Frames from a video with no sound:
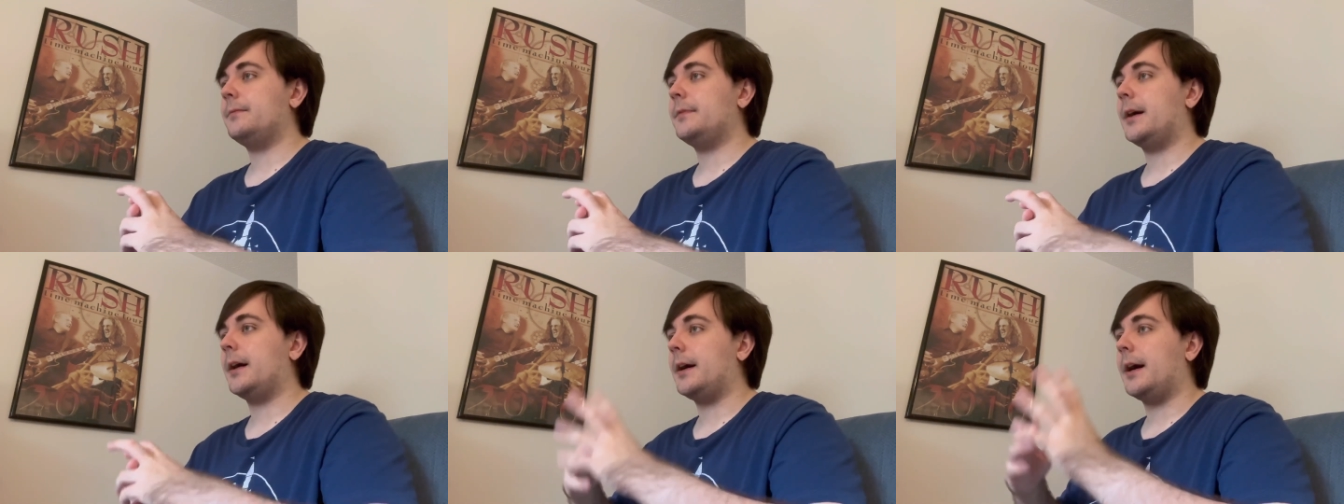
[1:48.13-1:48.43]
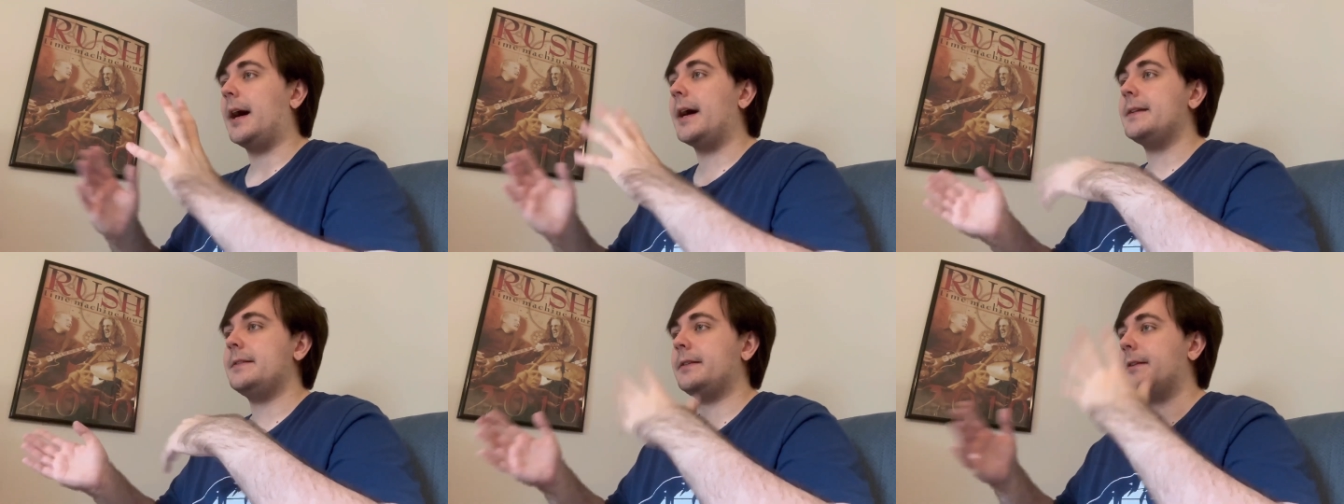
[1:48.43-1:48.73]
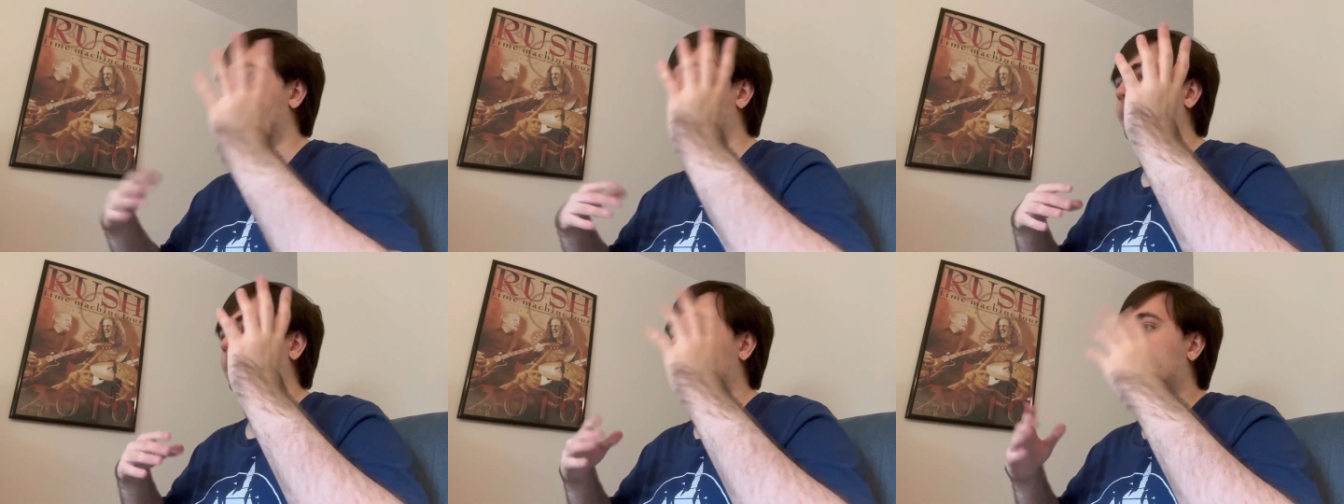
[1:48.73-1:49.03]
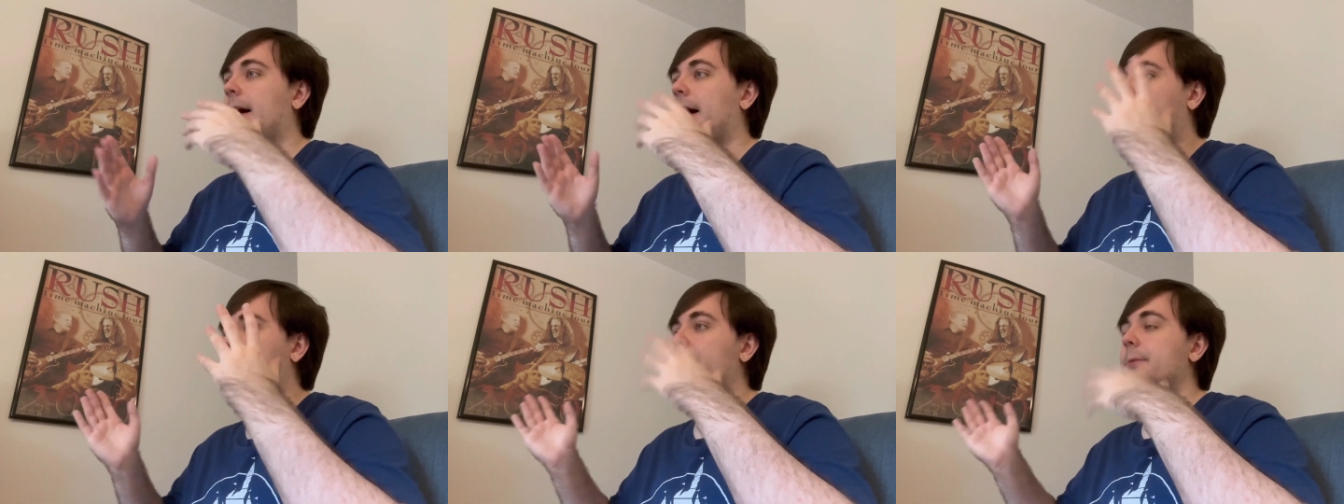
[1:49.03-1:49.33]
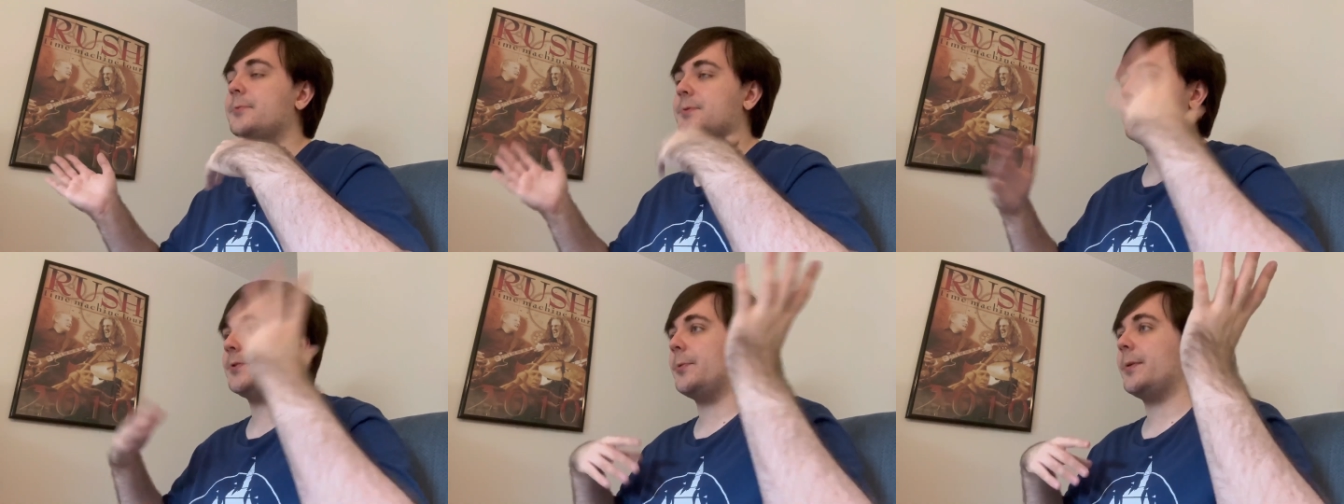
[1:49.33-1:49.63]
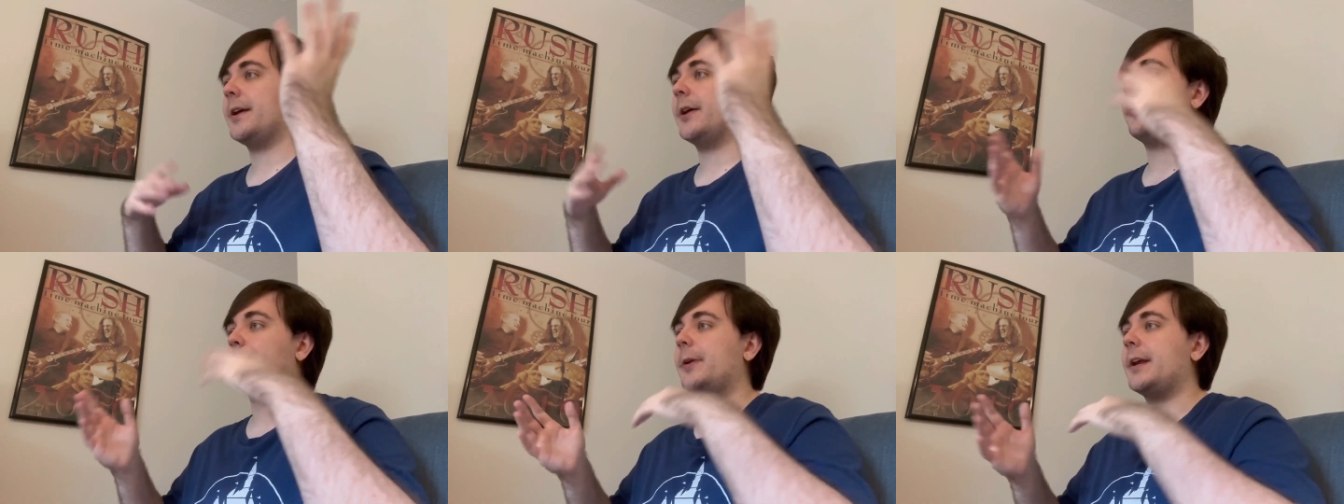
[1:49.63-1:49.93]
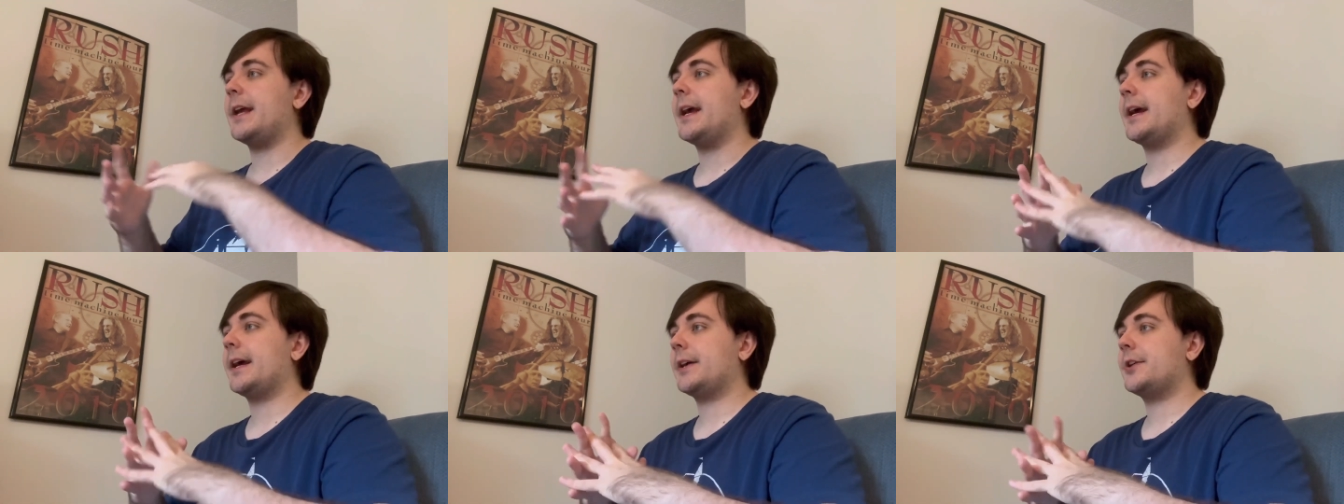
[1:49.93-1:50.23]
I did a I was doing a
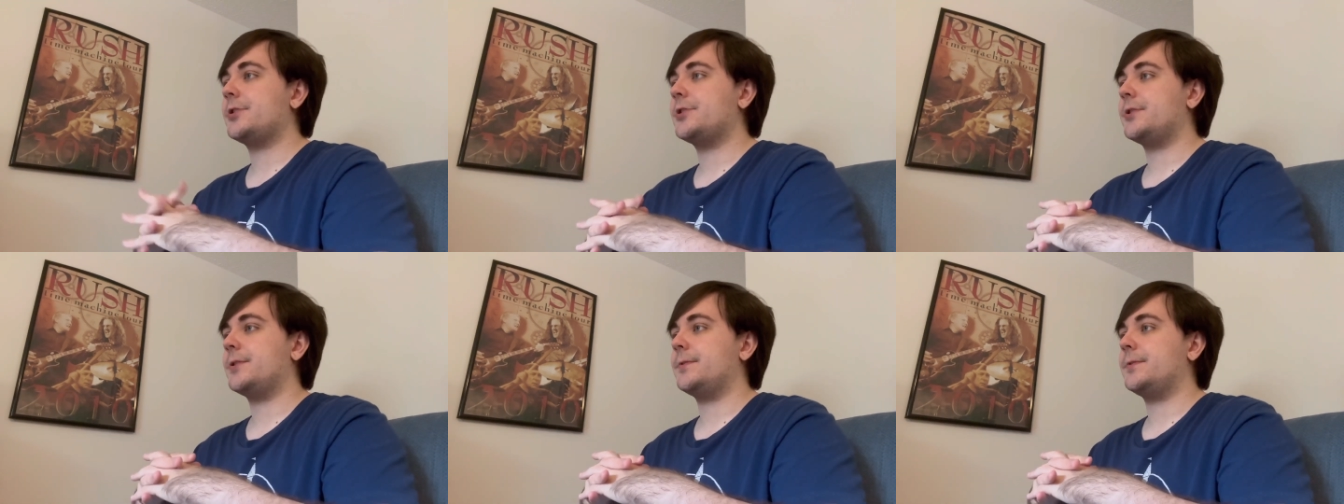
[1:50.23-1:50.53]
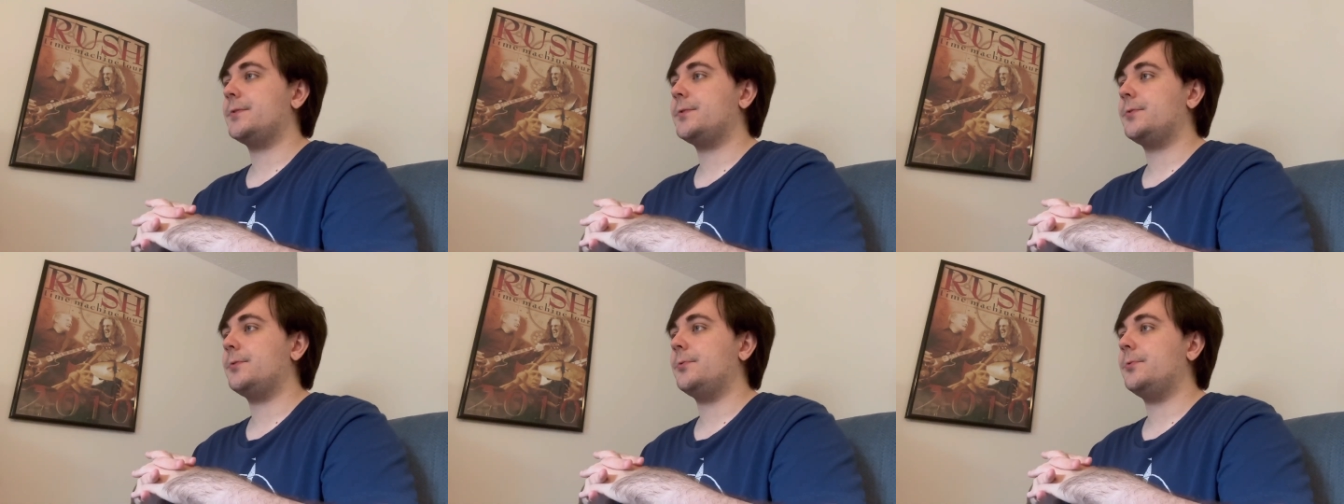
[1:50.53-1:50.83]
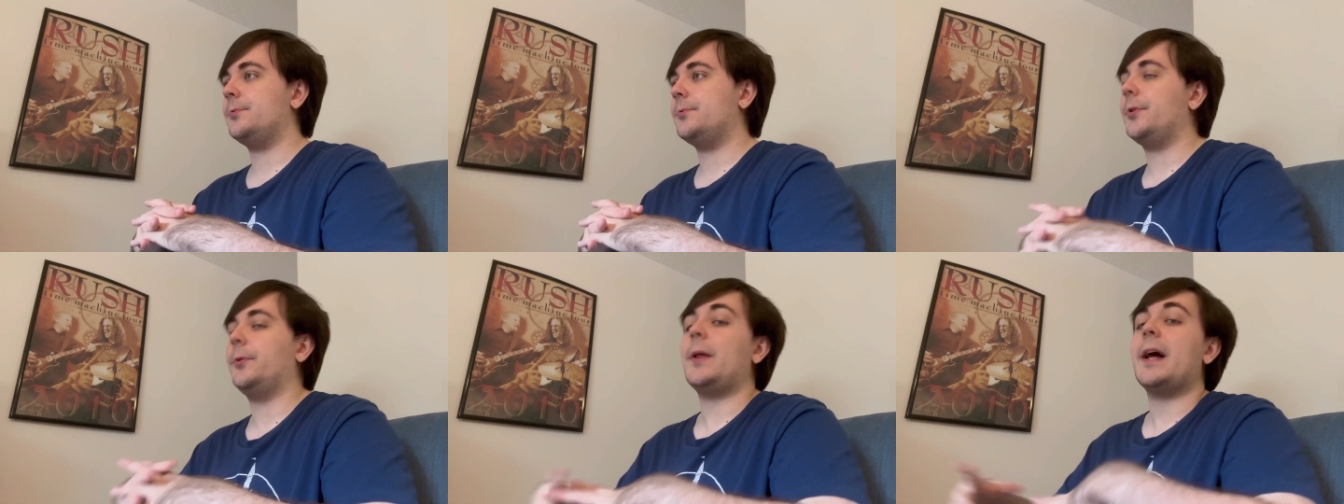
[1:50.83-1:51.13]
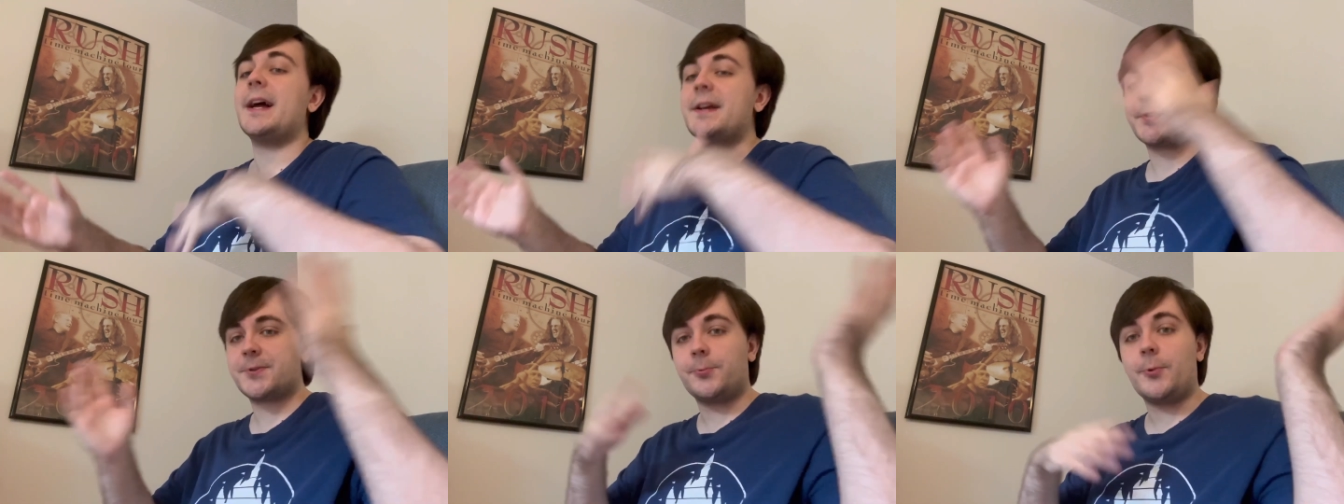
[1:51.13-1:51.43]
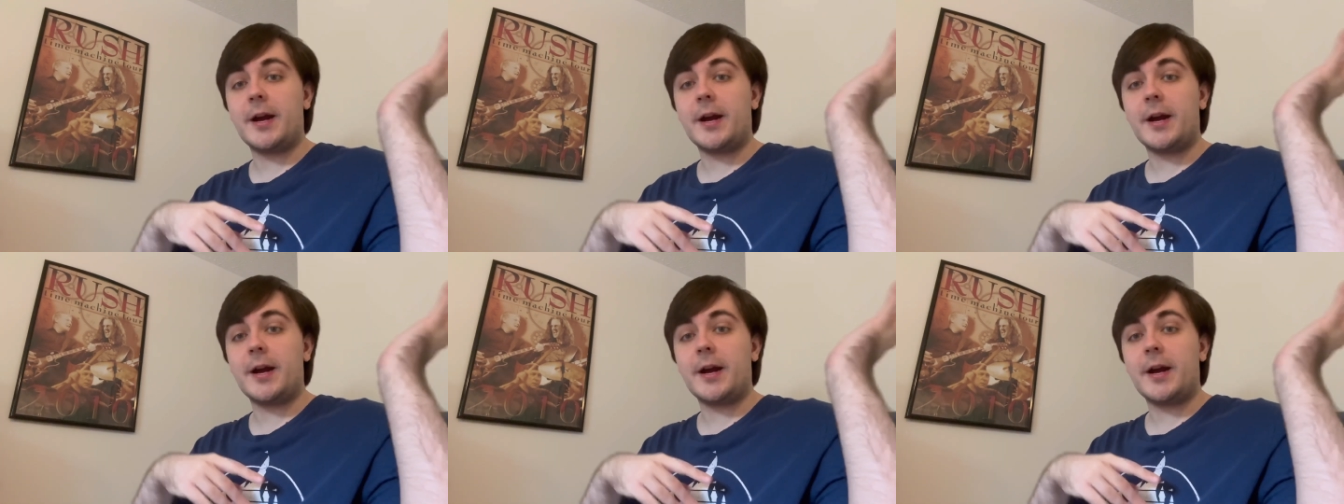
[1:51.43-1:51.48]
reaction to the last